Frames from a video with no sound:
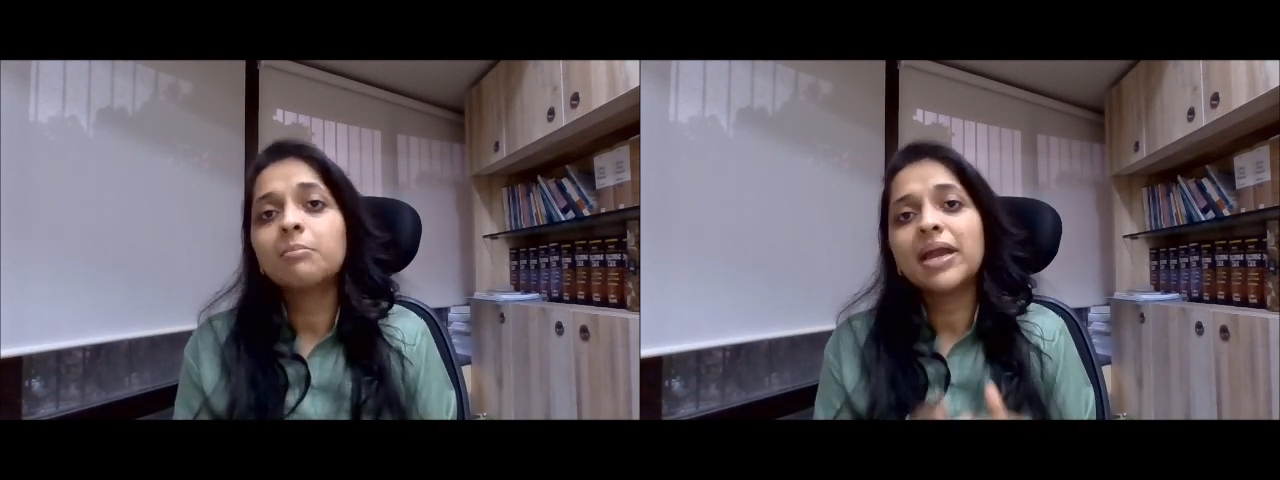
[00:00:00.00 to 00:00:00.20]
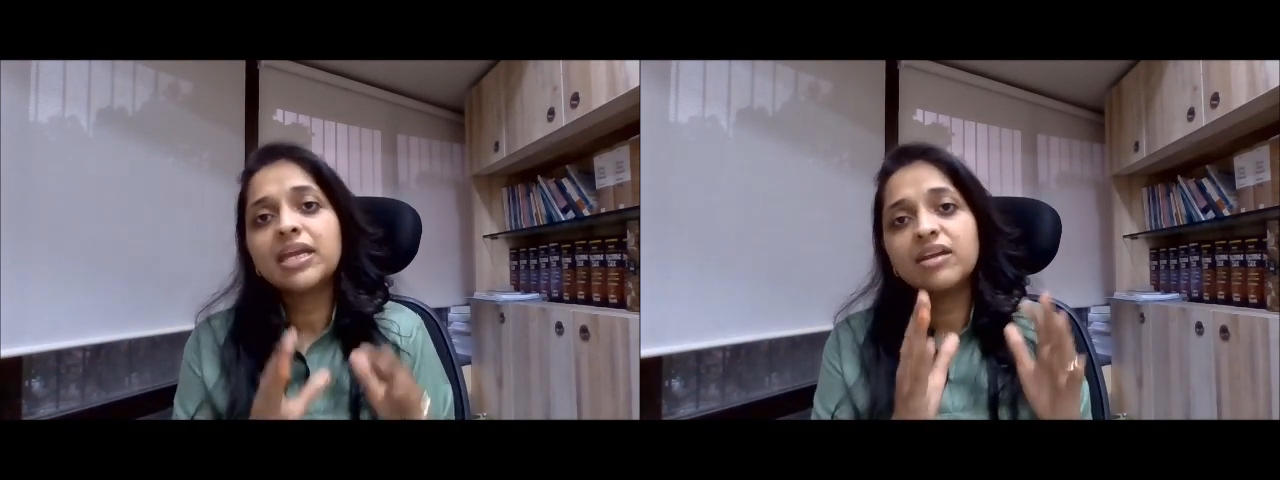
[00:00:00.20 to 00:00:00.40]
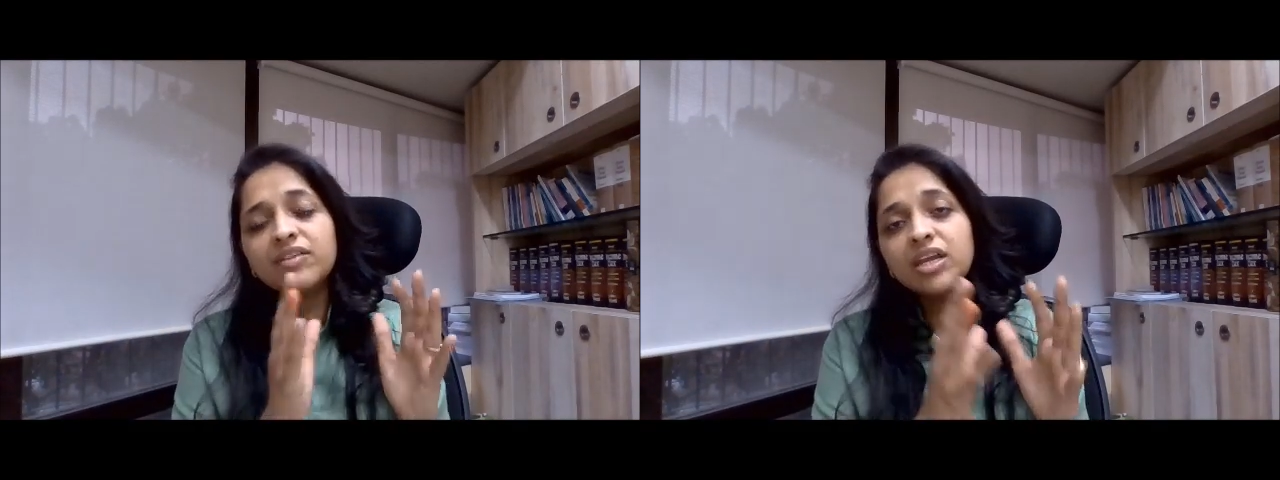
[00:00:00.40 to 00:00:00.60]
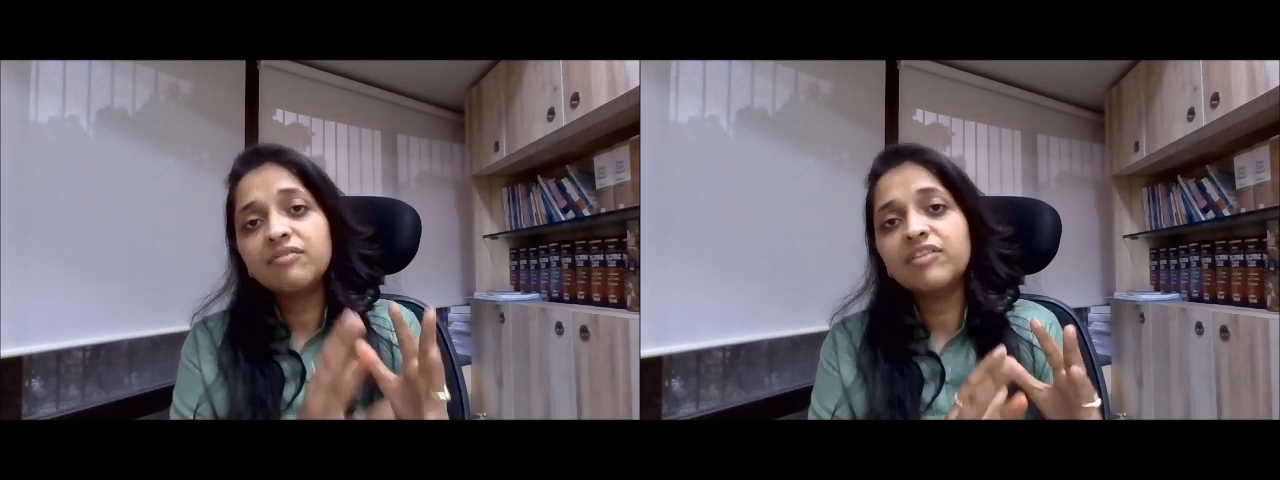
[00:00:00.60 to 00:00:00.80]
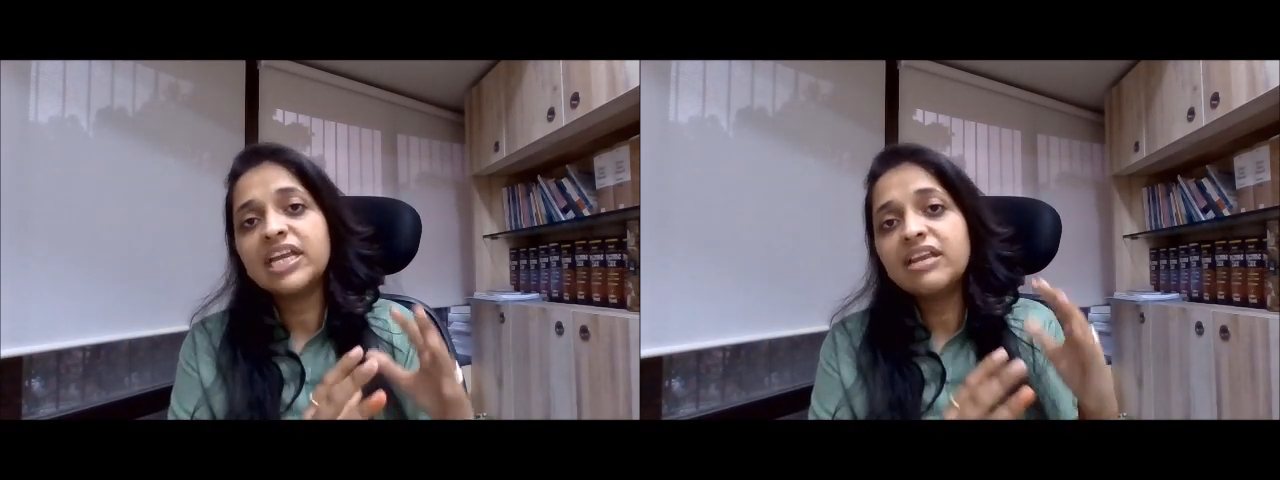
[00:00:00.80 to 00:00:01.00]
by
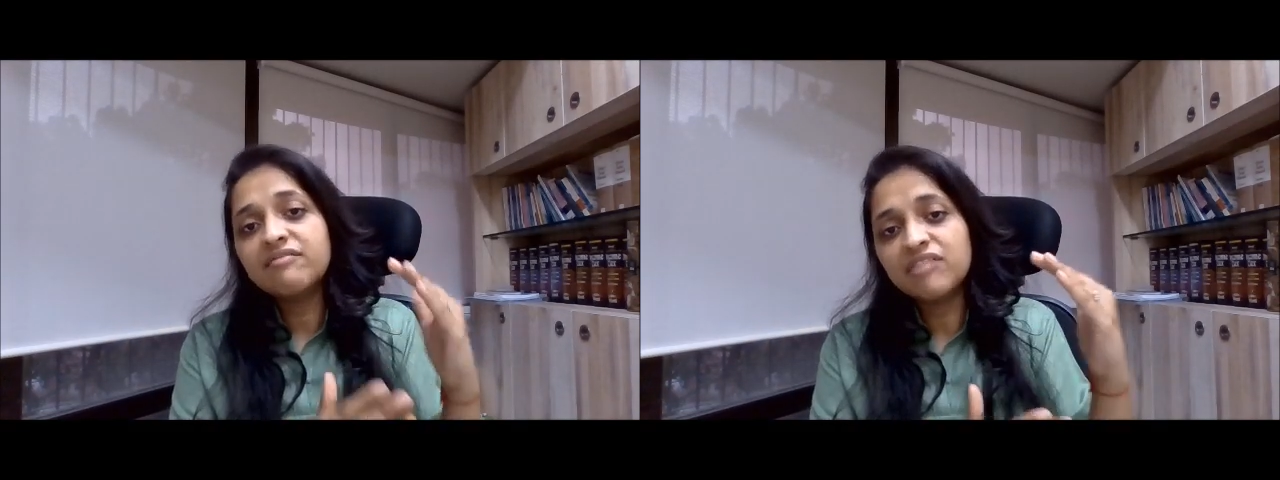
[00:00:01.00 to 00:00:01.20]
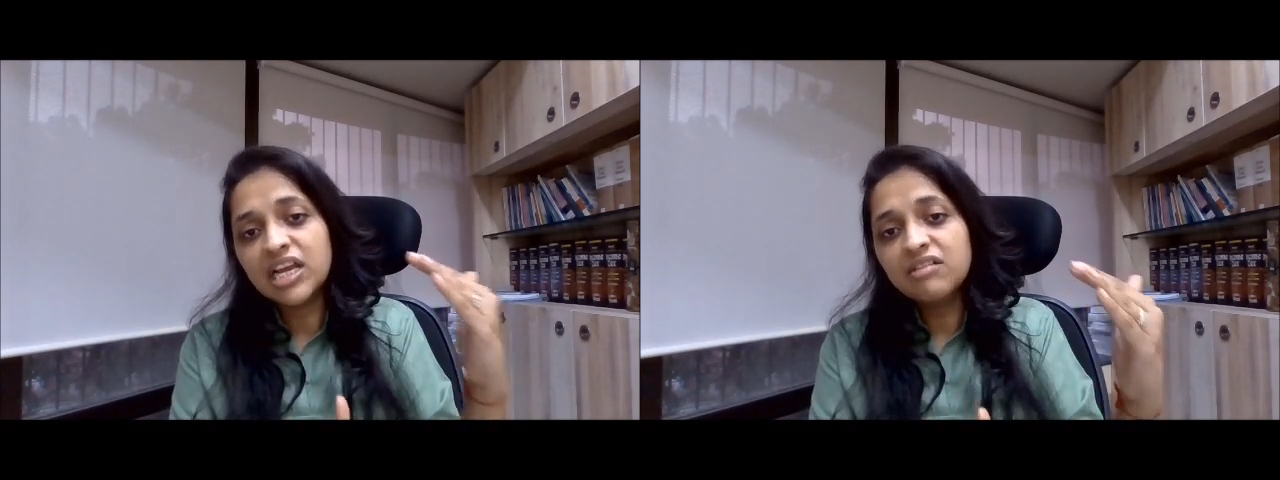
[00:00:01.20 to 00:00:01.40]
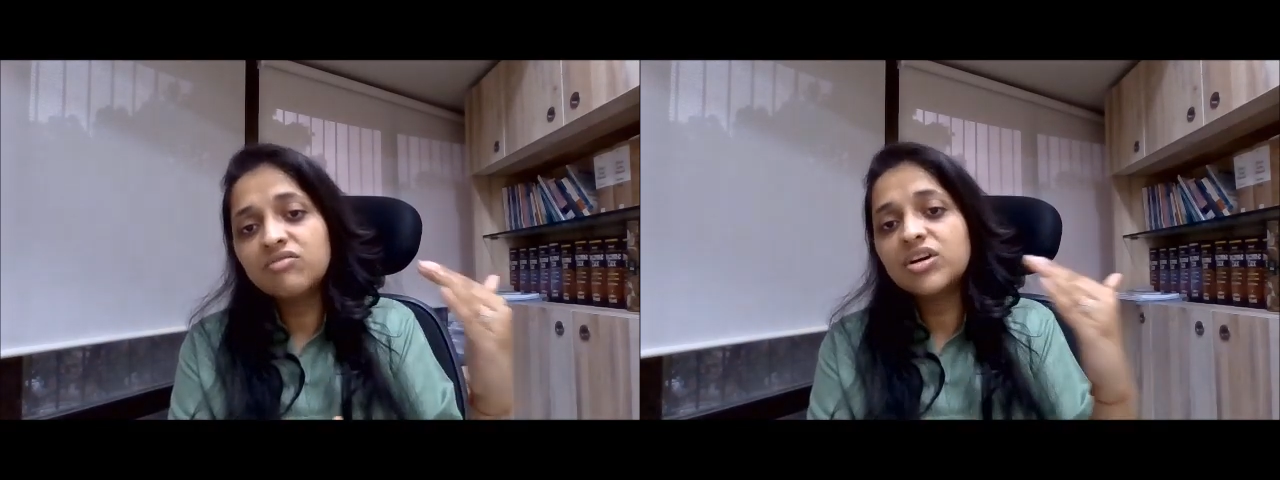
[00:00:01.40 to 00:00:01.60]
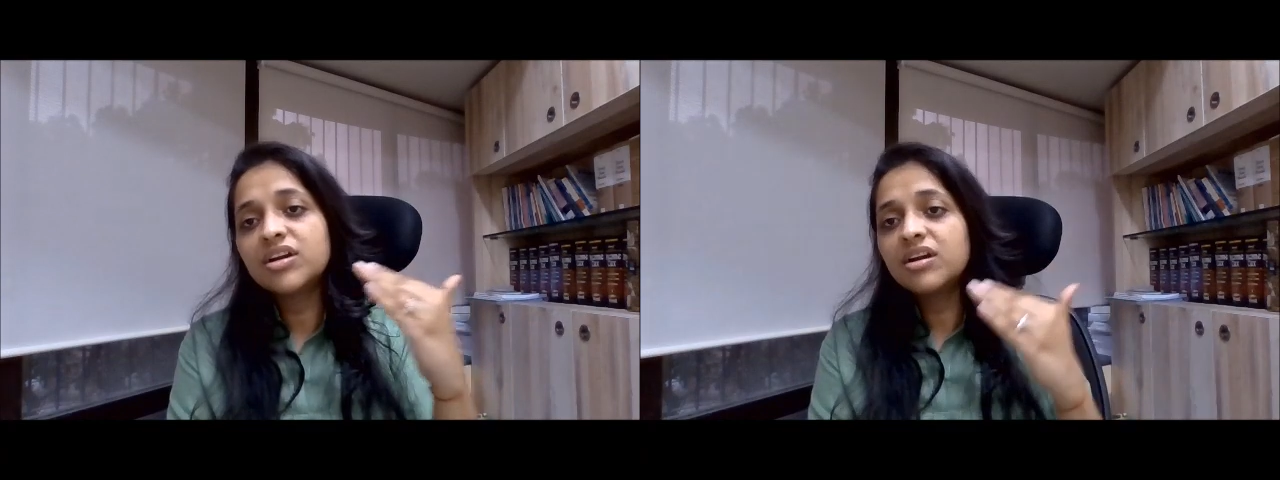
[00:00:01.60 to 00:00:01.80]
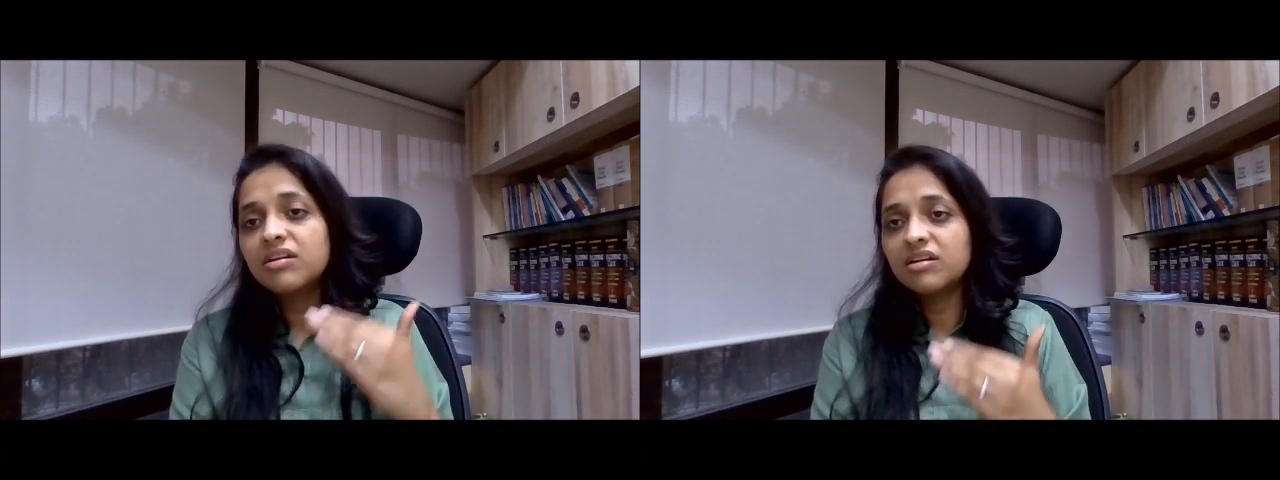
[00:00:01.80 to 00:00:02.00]
giving very
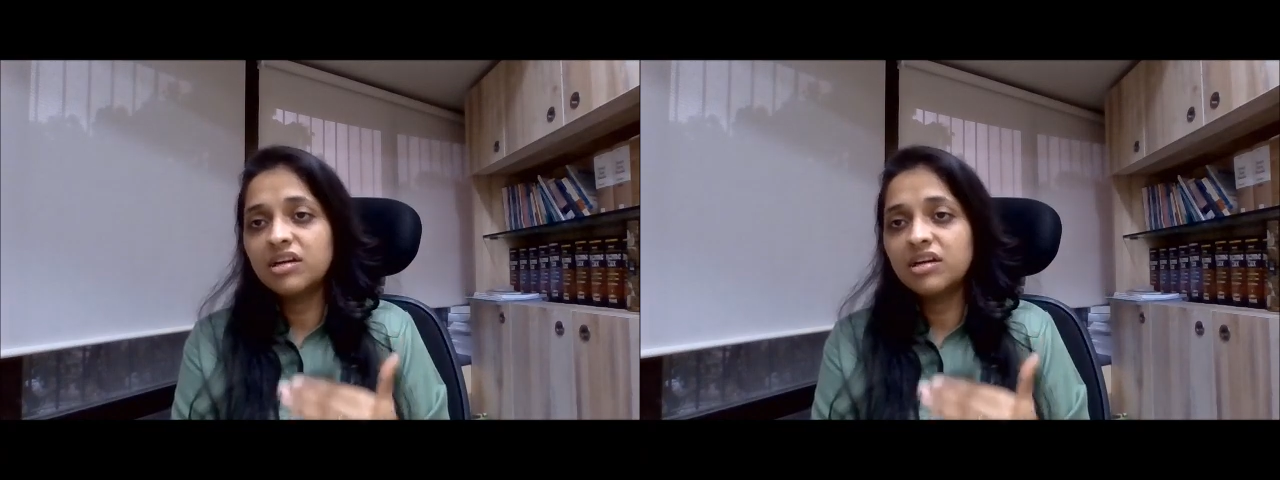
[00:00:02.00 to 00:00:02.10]
well-worded